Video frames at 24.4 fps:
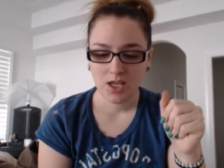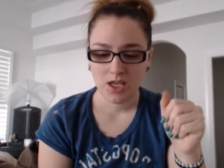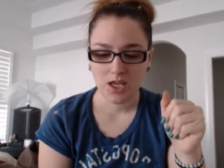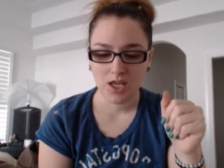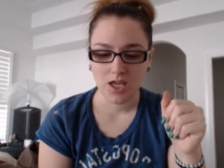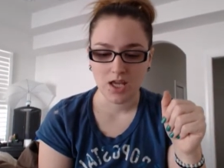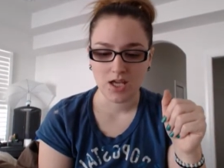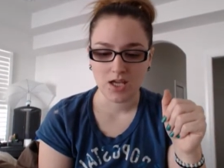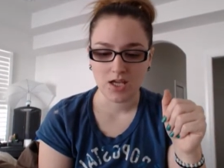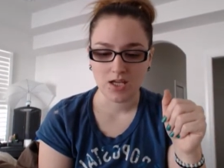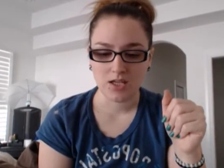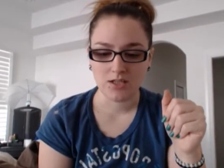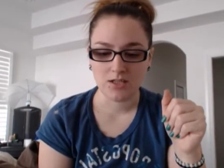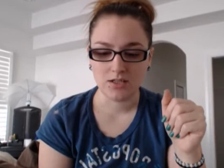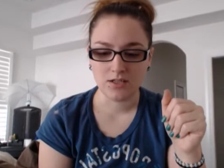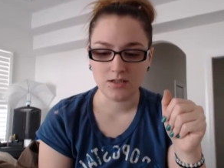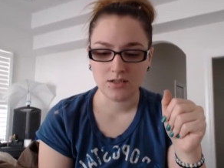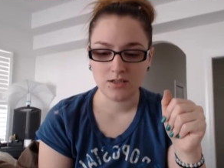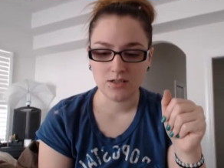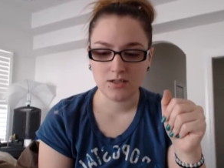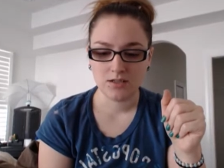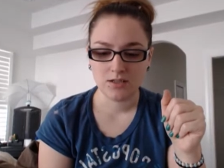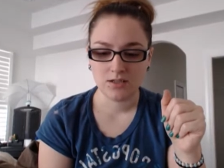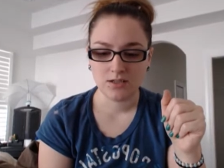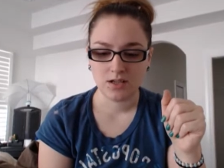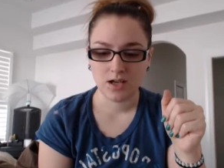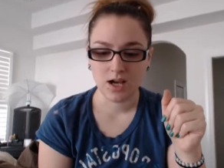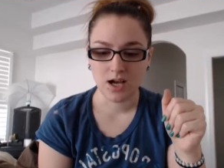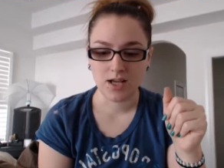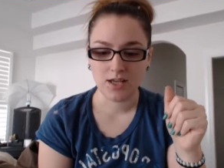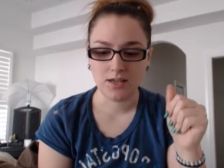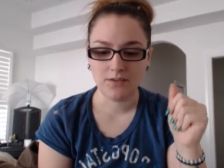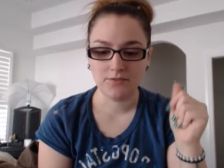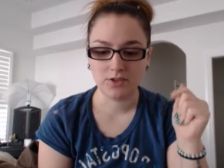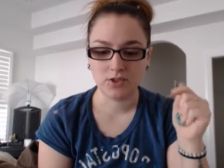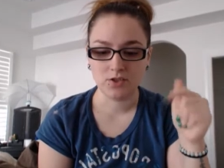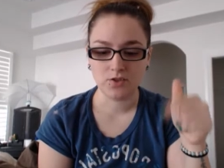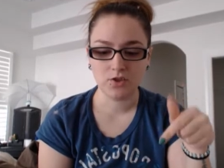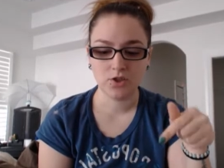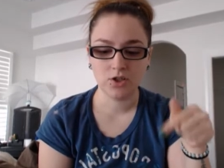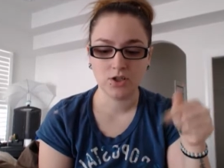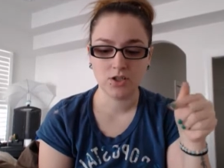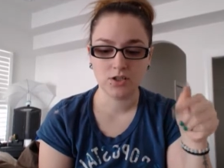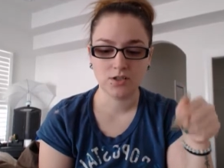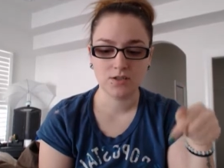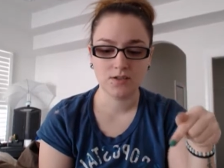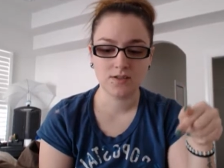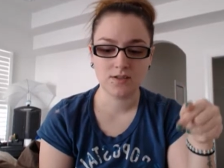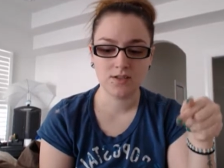And I even
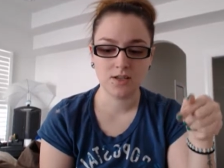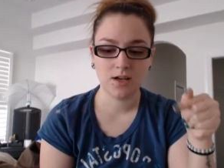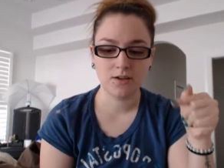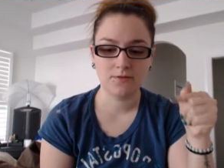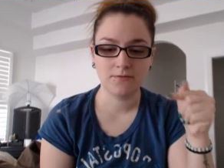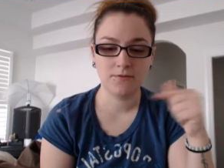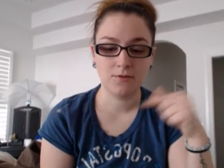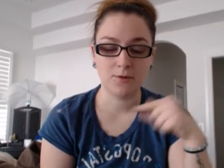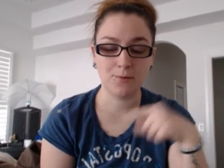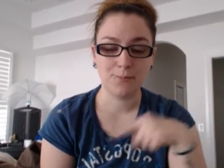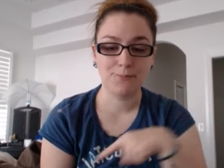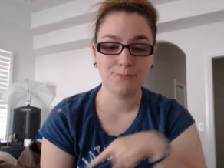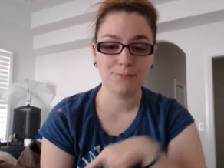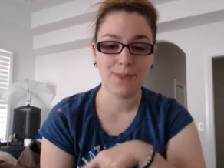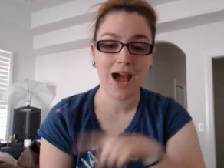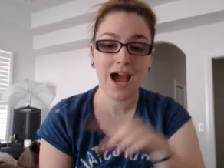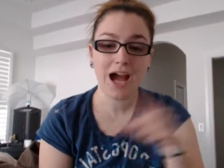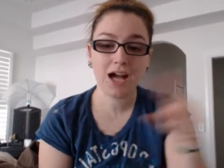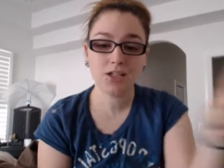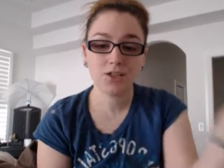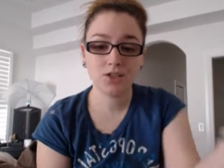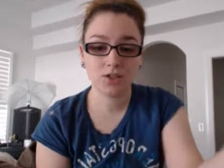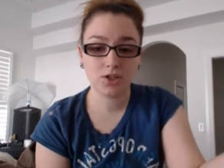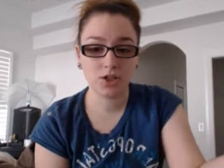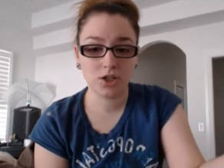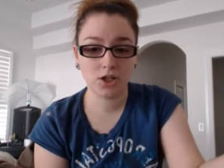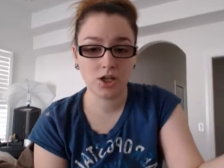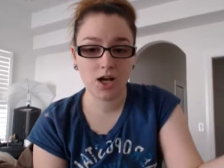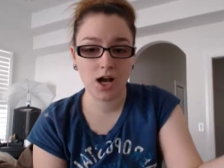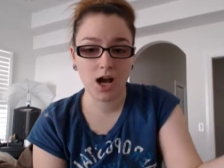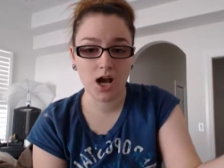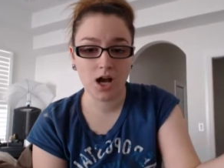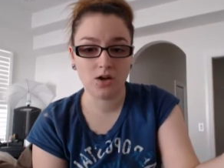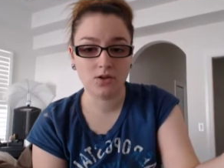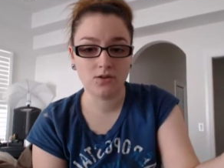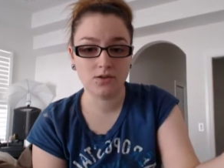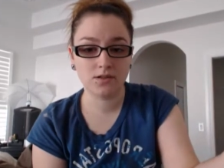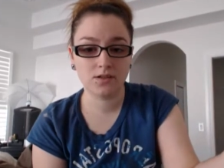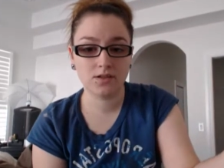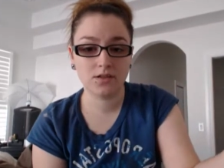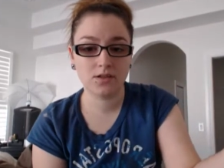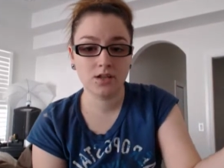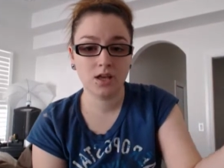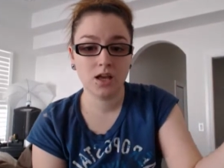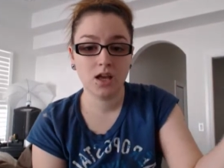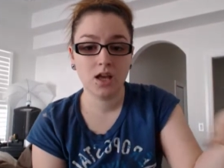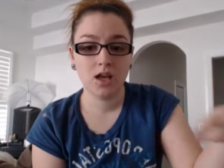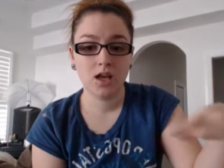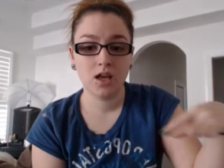took stuff back to her
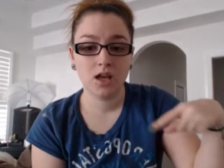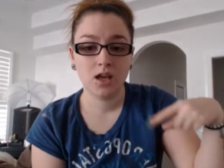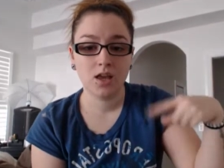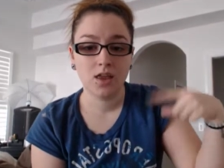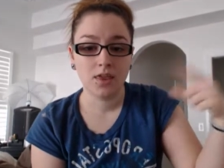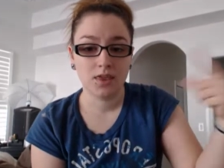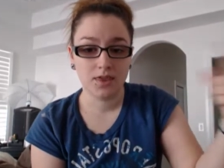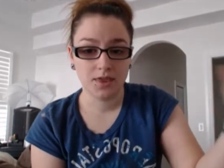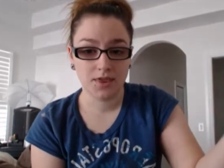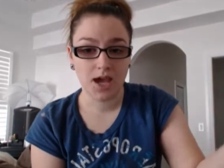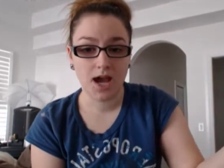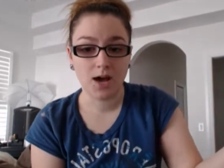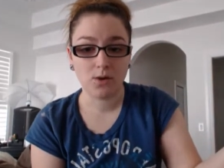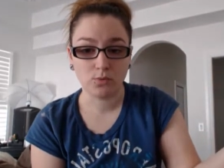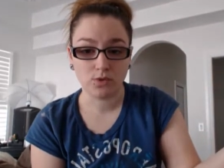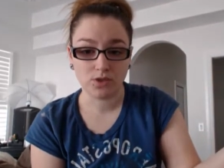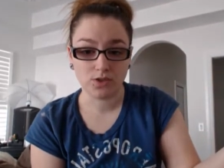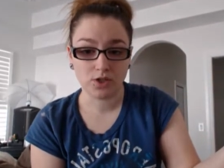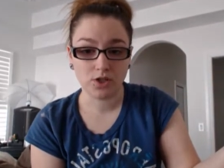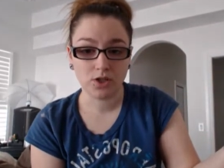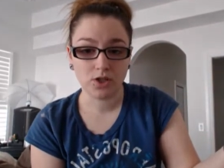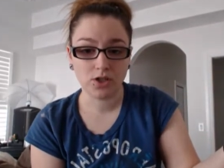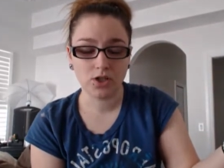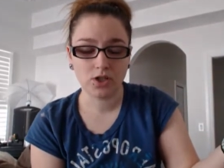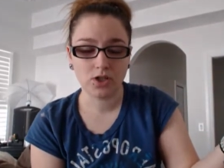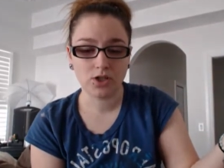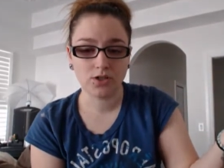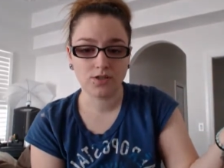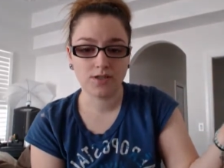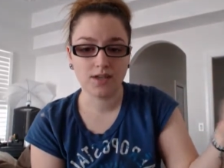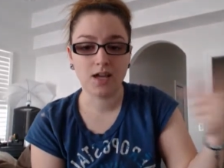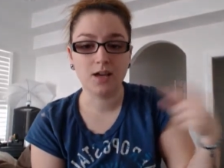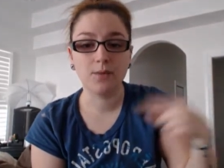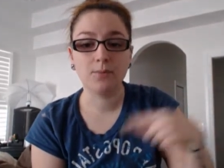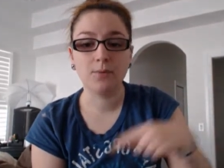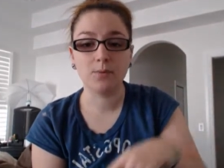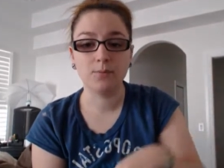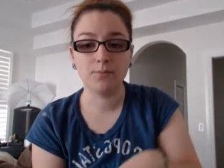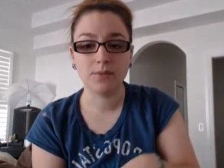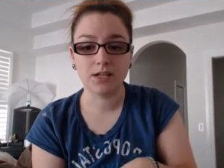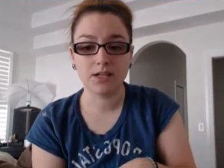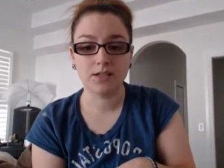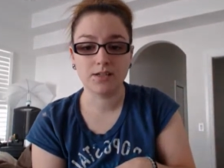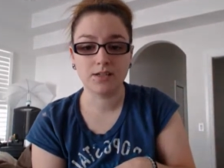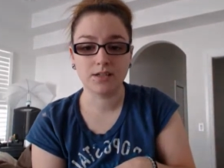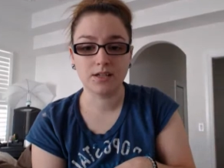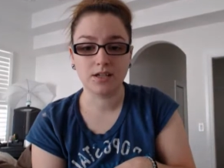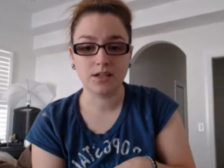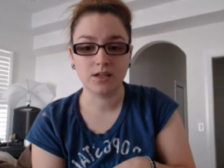house that was hers that had been
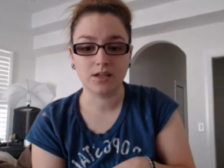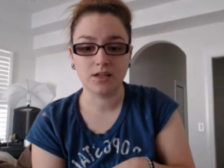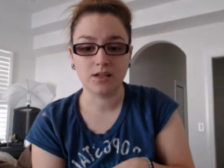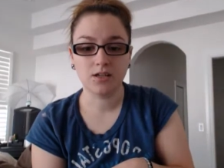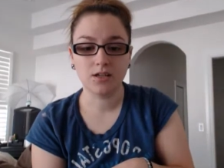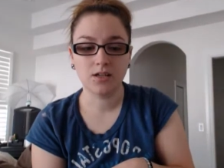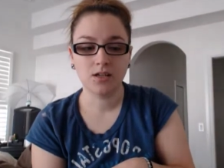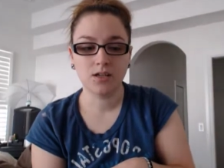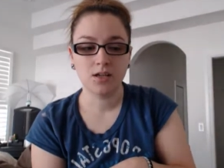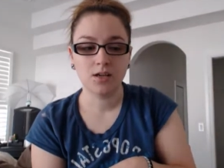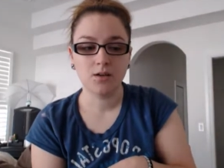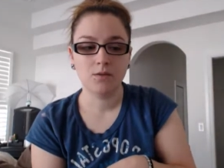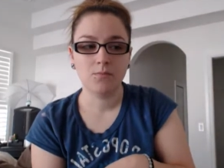mixed in,